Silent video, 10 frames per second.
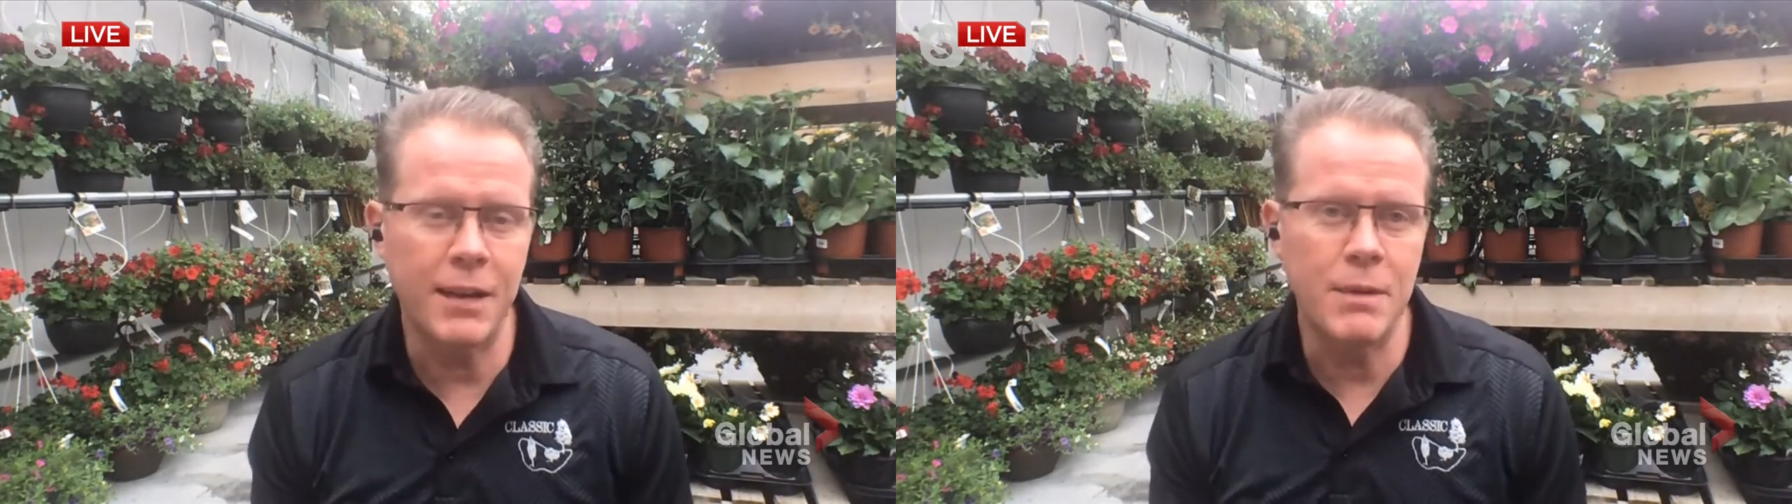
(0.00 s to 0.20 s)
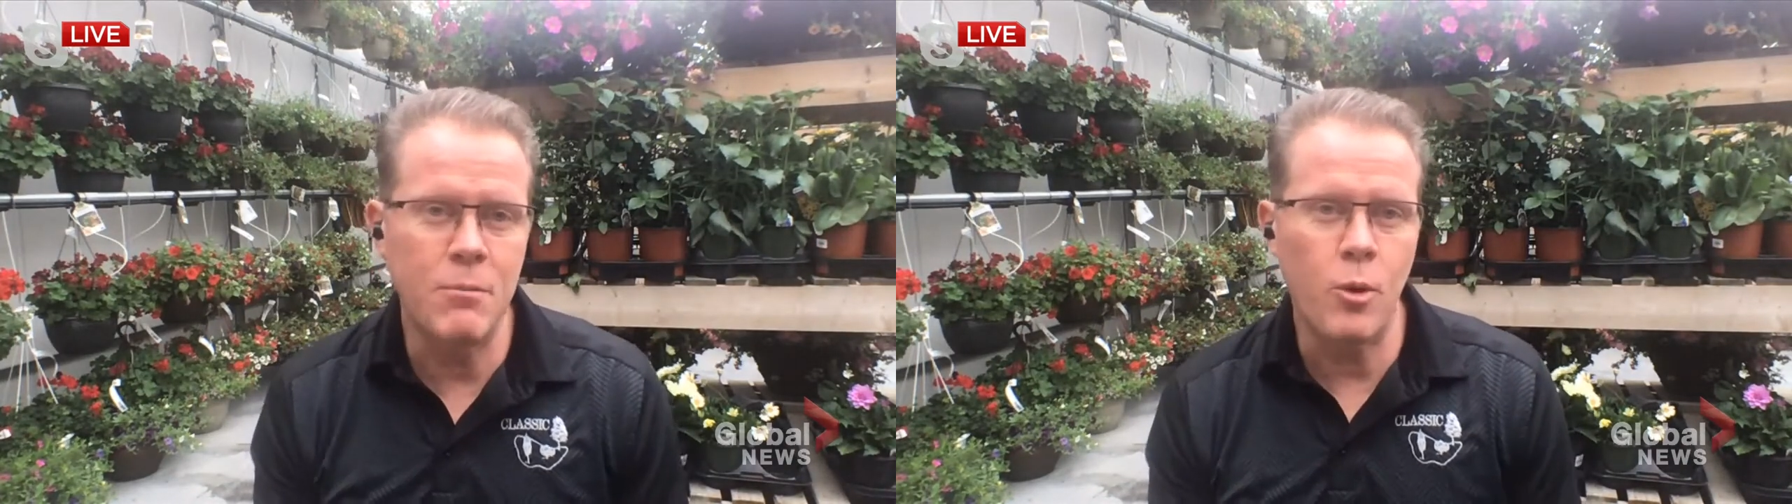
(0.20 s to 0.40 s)

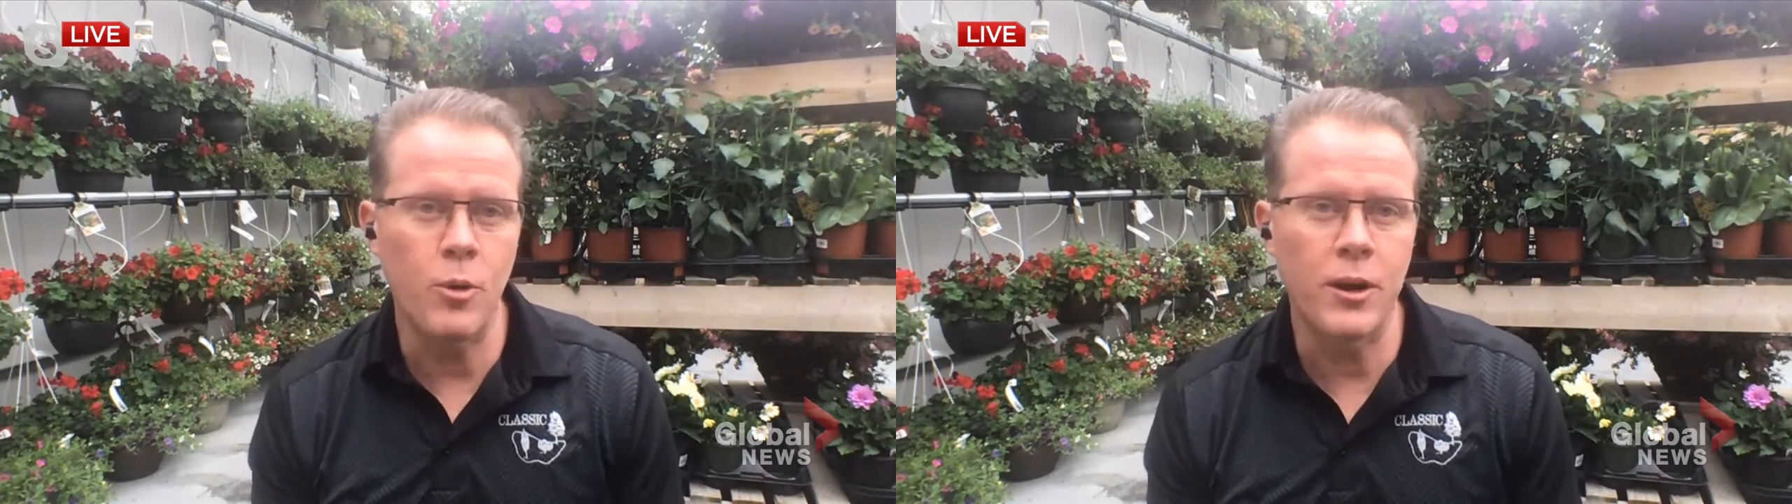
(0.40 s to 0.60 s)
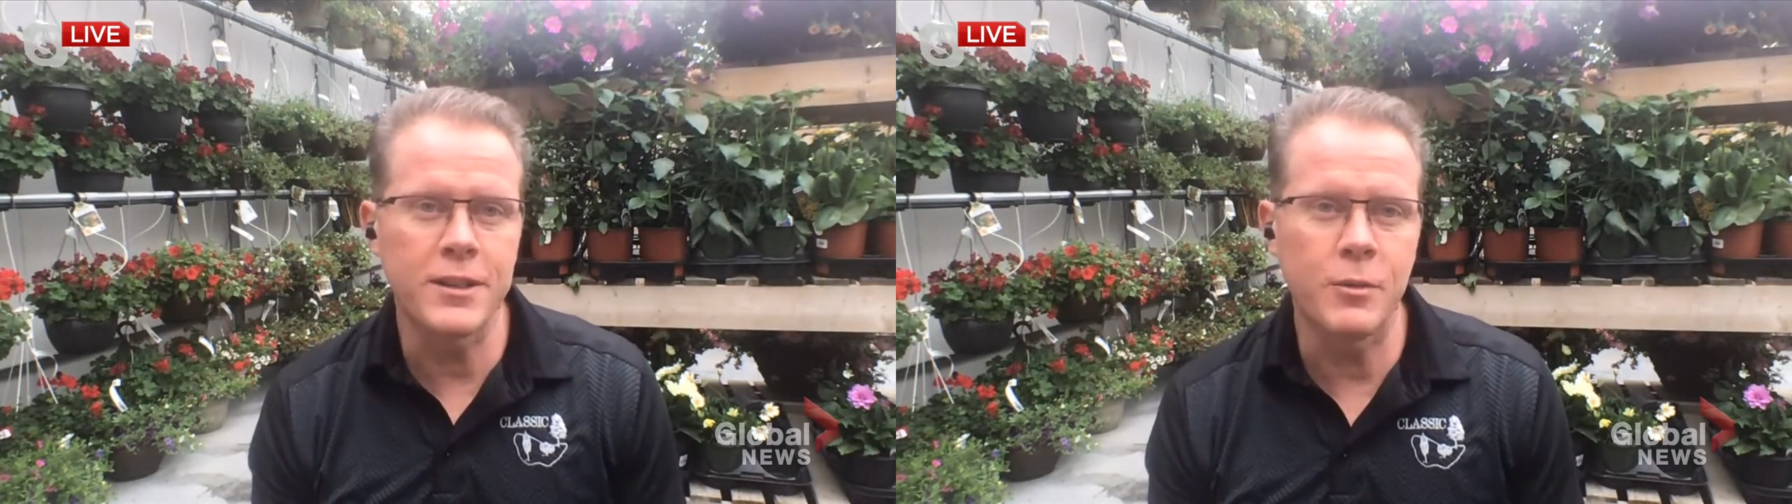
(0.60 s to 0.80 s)
be more
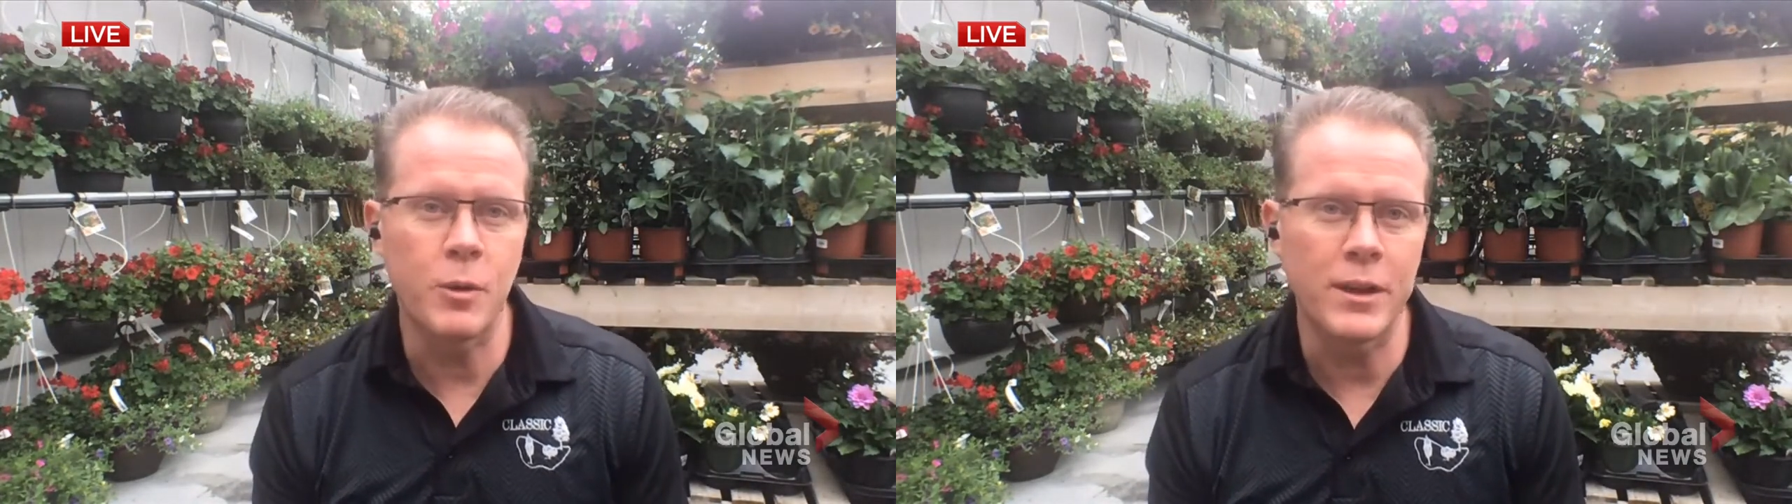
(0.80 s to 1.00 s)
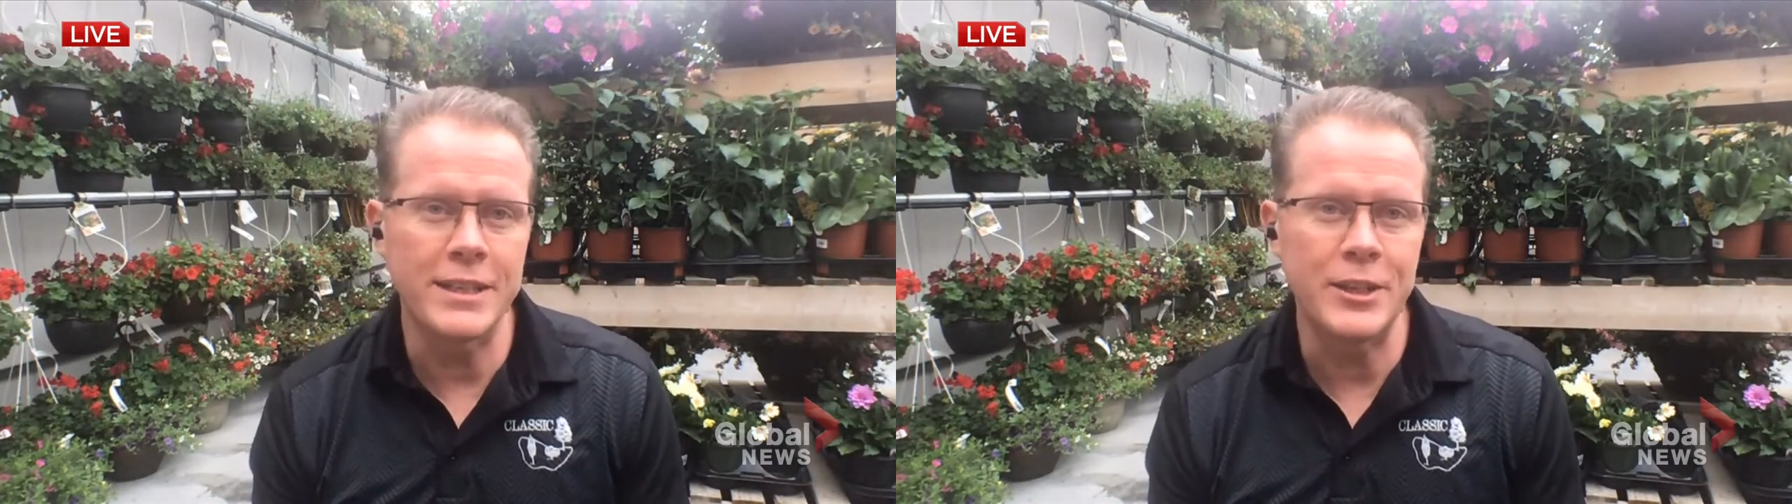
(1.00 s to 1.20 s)
work than we're
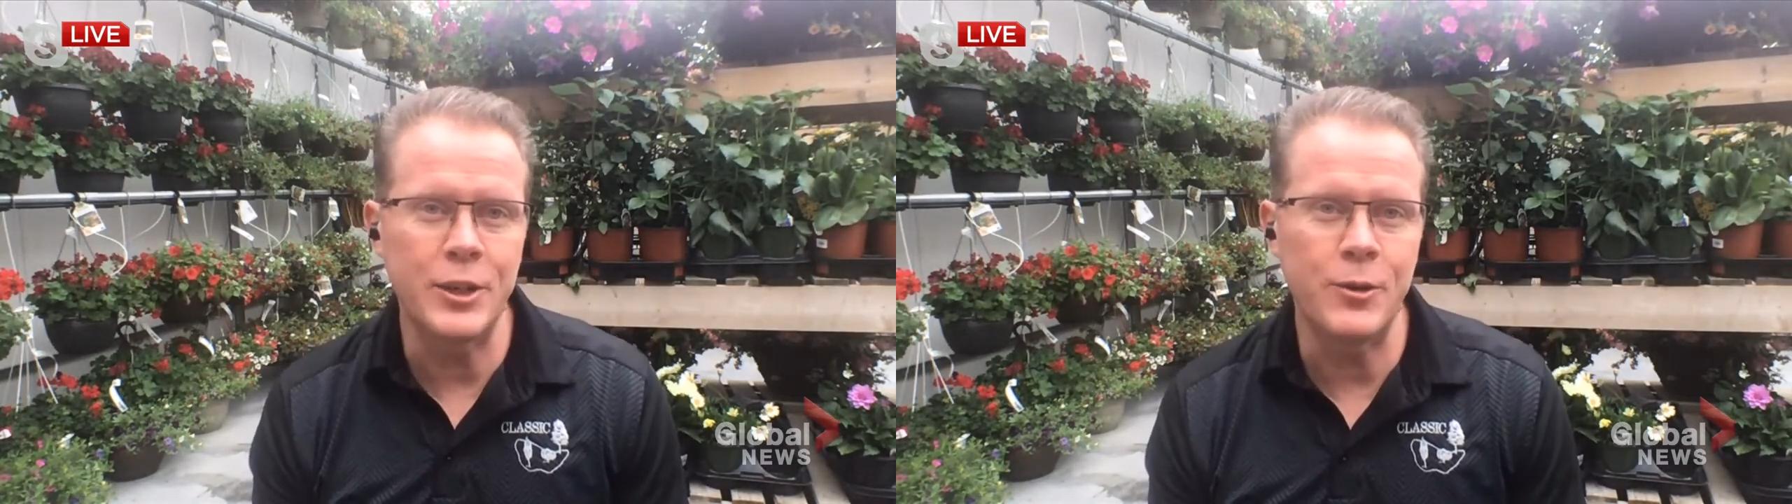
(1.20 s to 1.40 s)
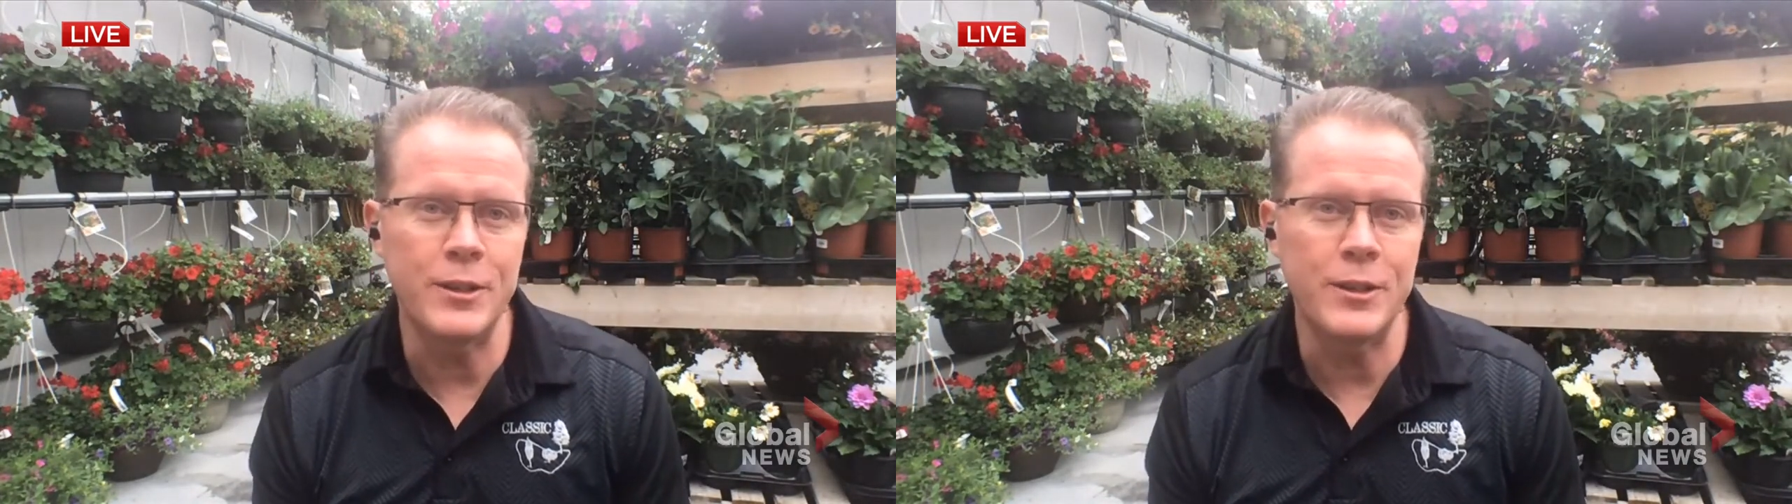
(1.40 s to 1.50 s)
willing to do,